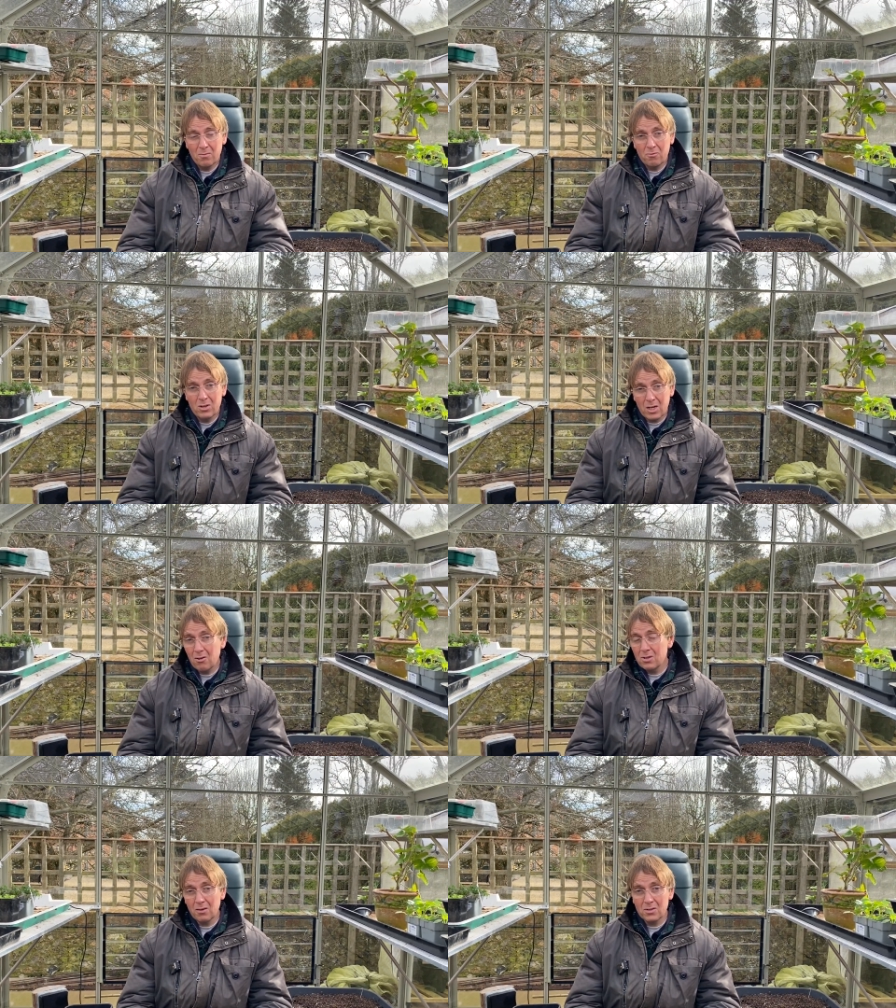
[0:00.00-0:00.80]

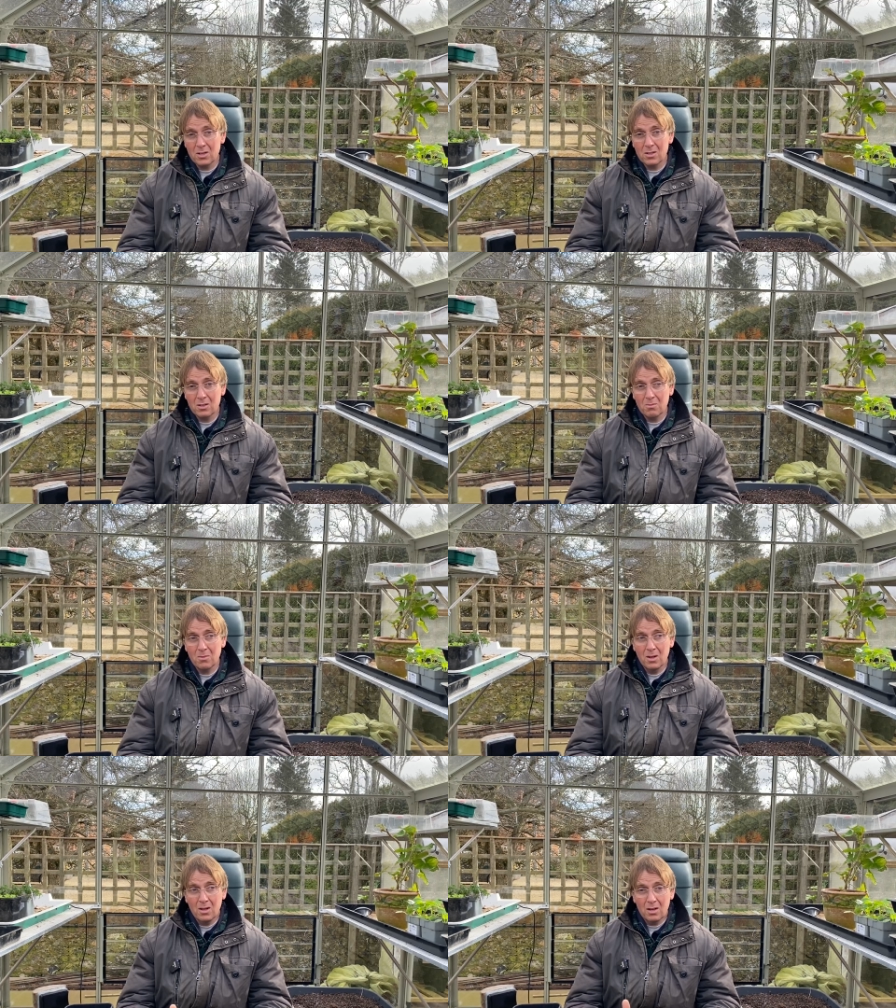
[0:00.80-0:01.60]
regenerative system
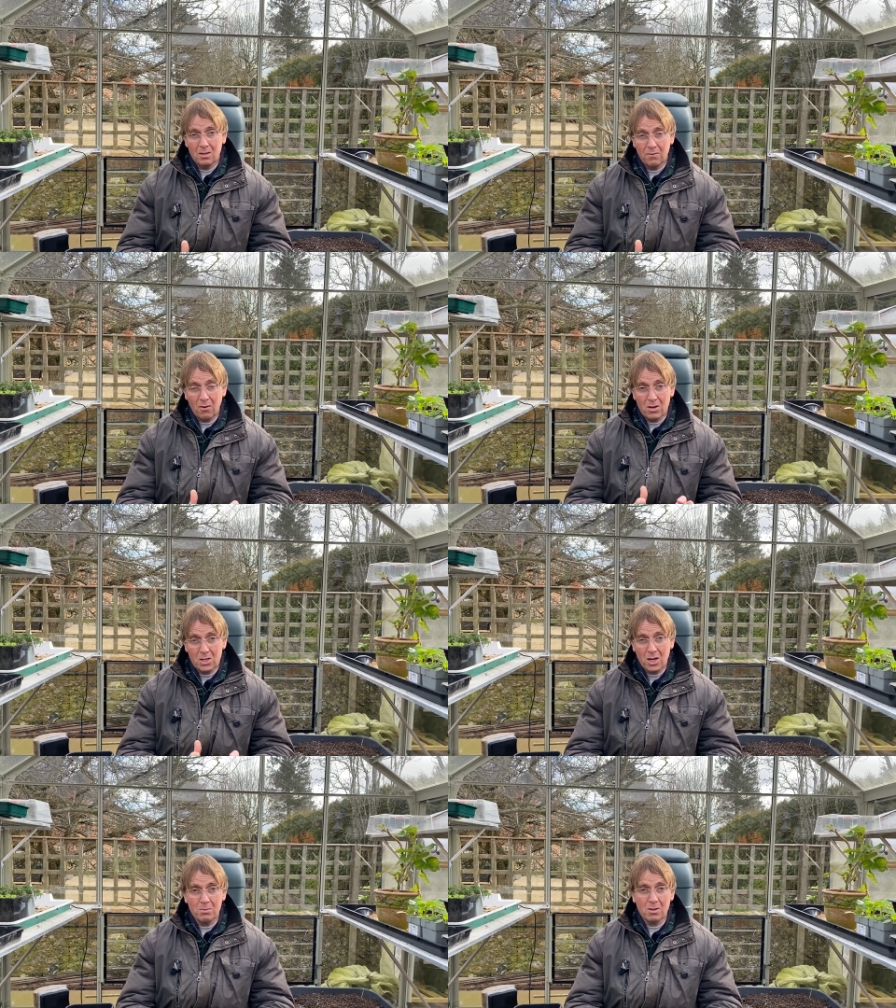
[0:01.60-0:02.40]
is very
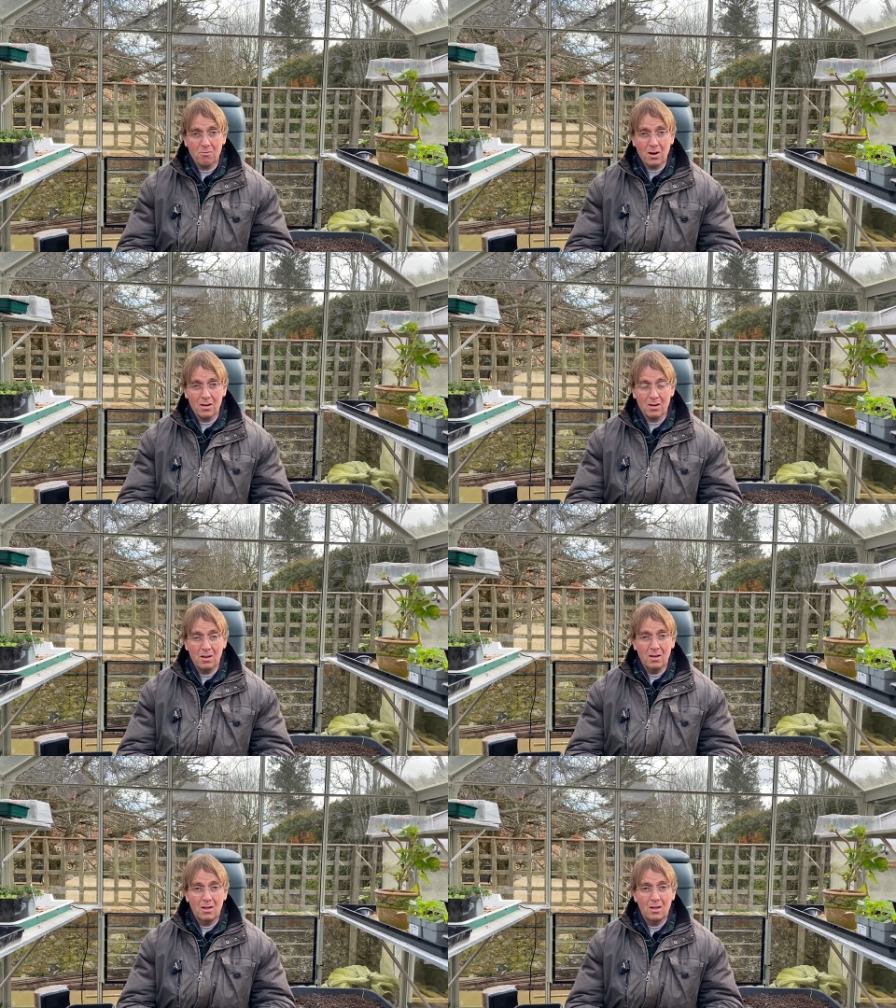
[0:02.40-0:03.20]
cheap to run,
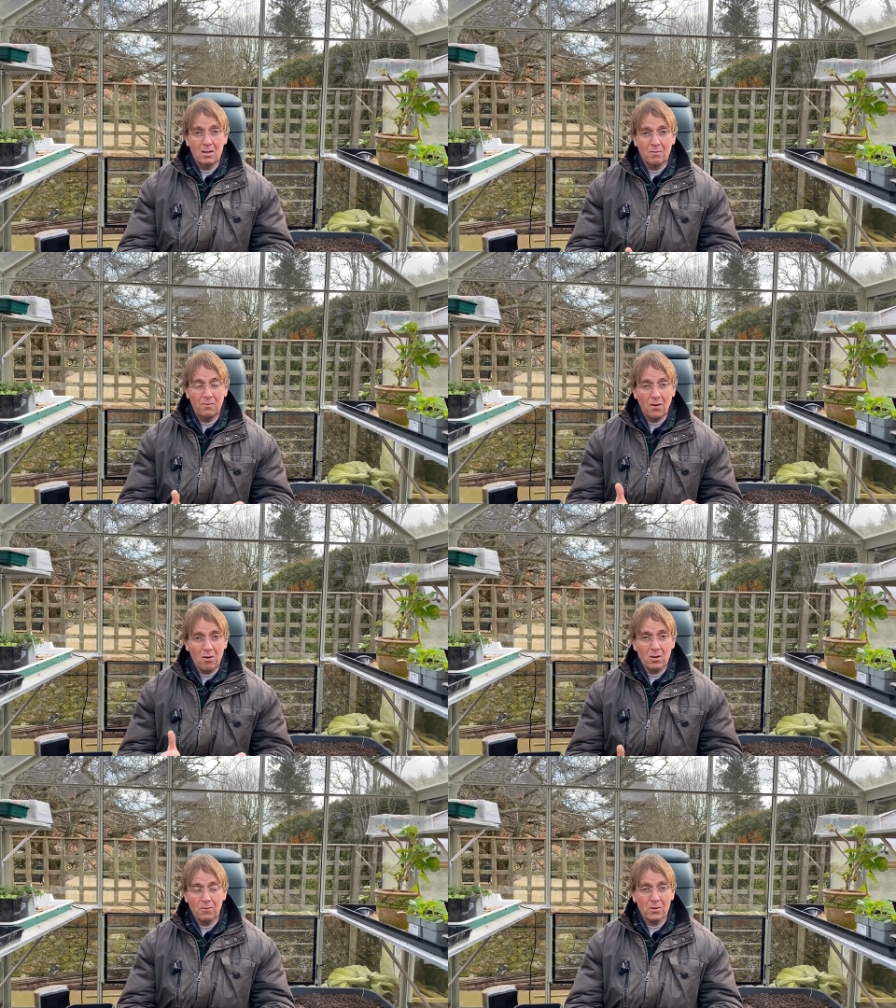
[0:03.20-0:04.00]
it's
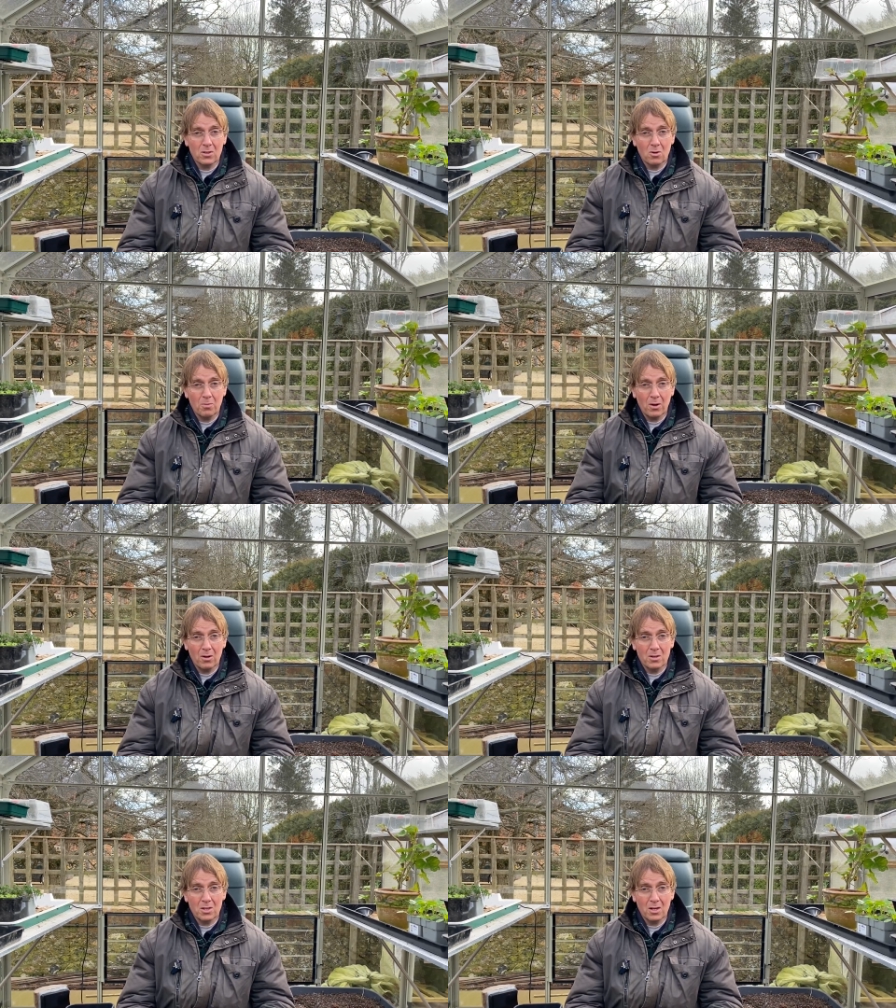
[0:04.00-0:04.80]
very good for the soil
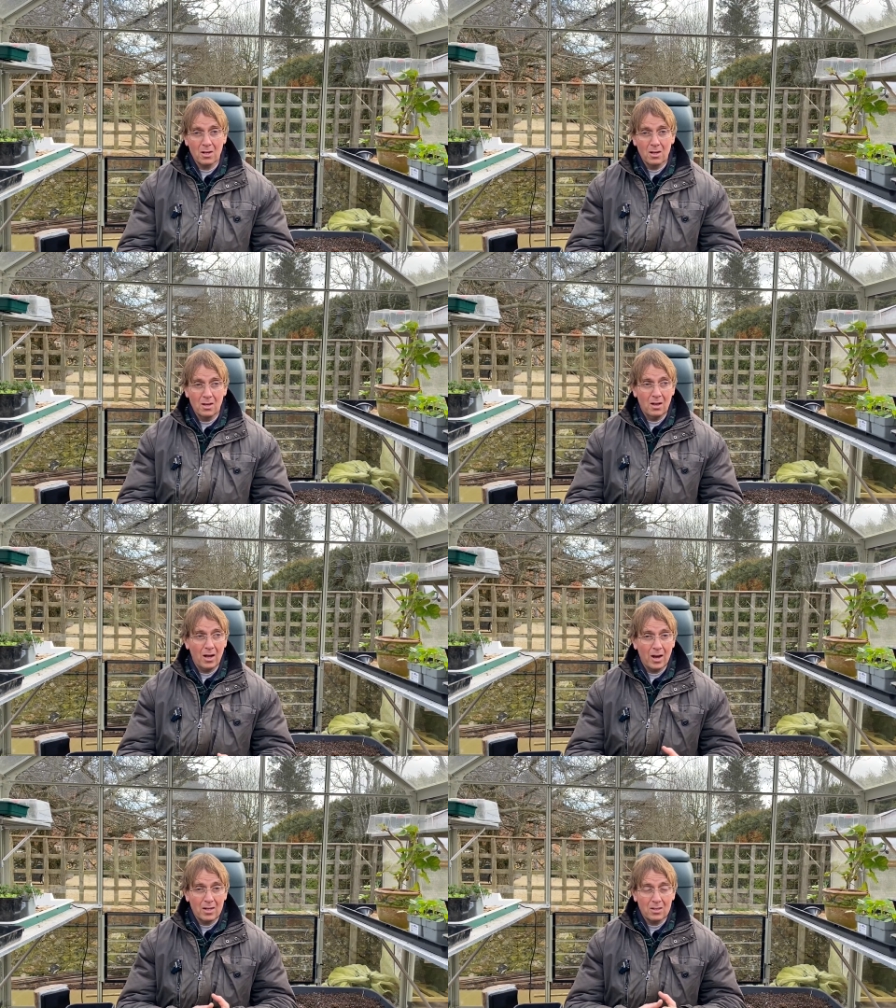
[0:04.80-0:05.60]
biology,
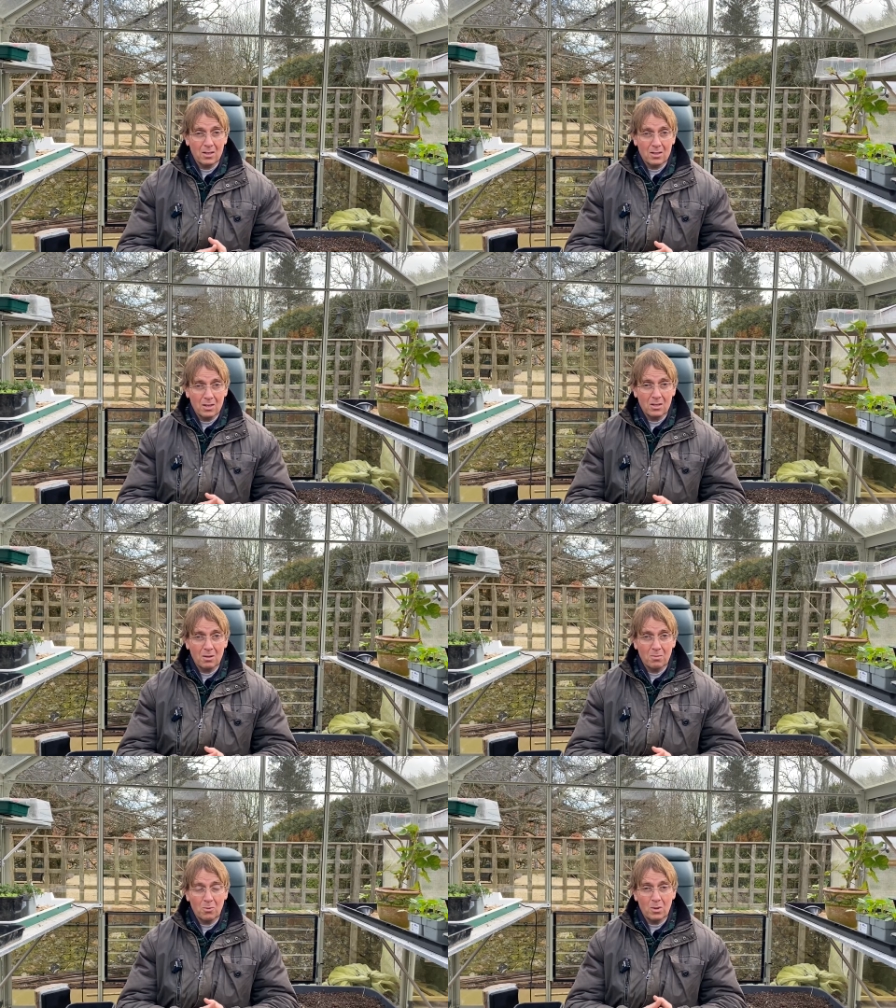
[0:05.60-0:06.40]
and it's the
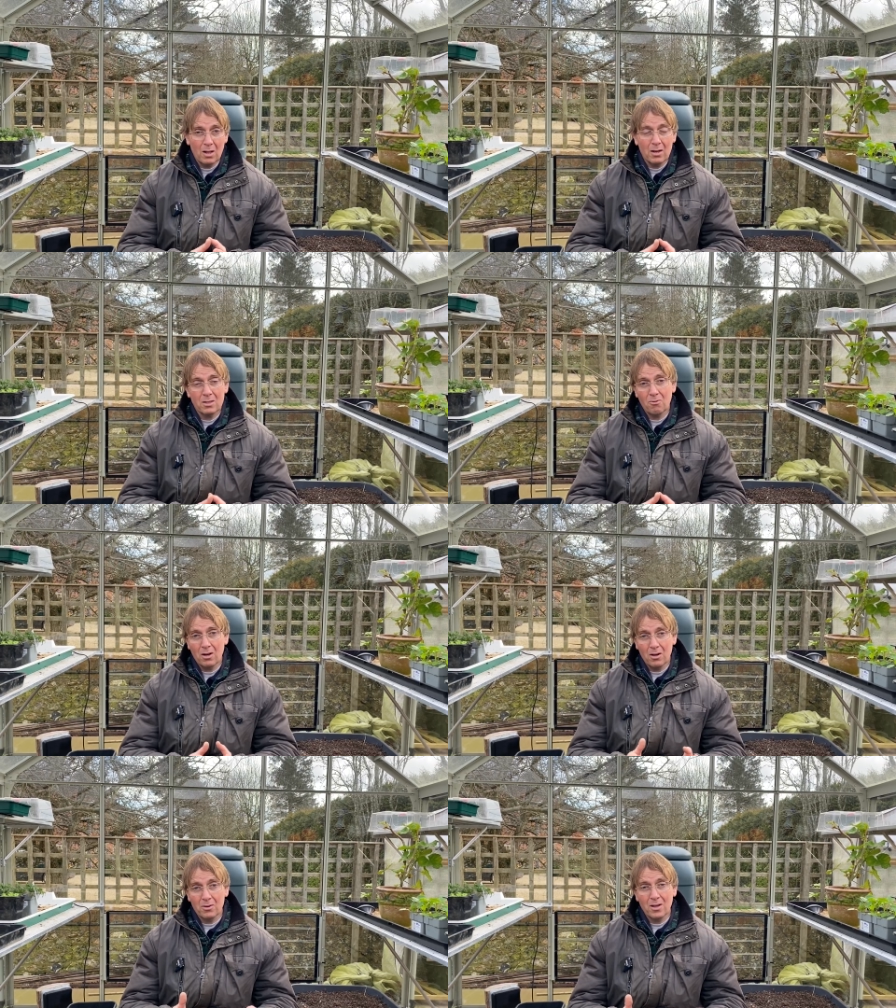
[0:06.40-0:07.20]
system that we like to
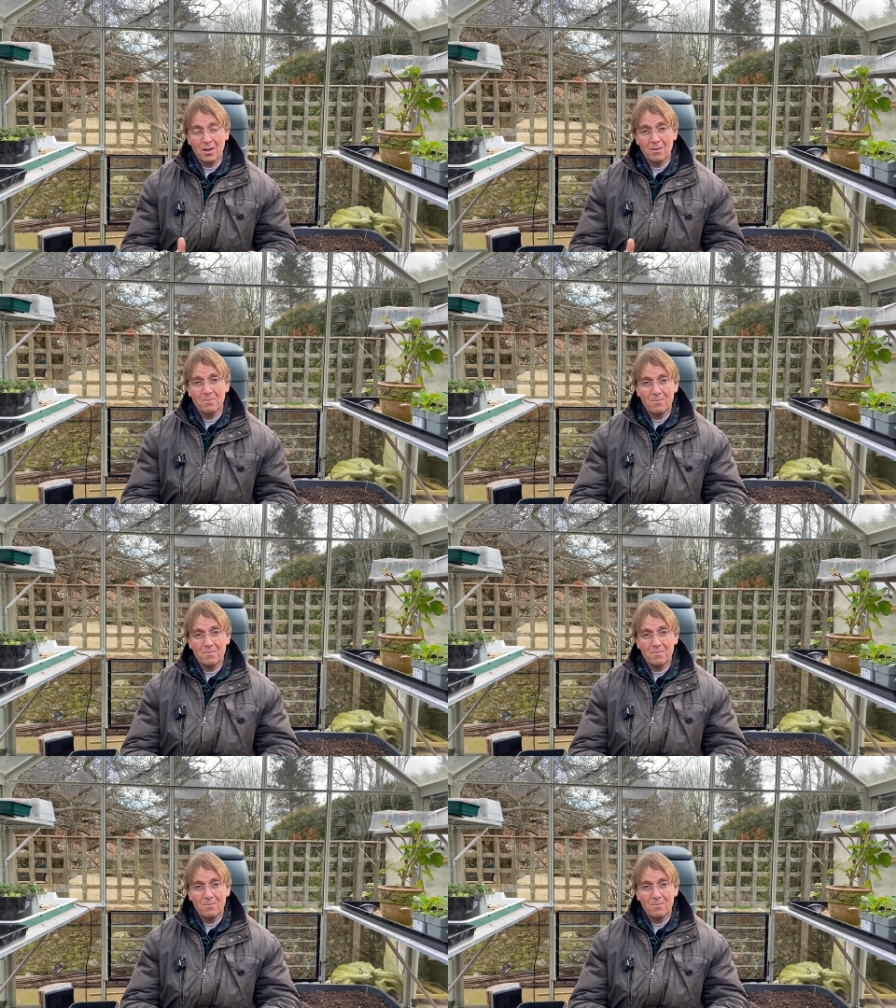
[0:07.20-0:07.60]
rely on here.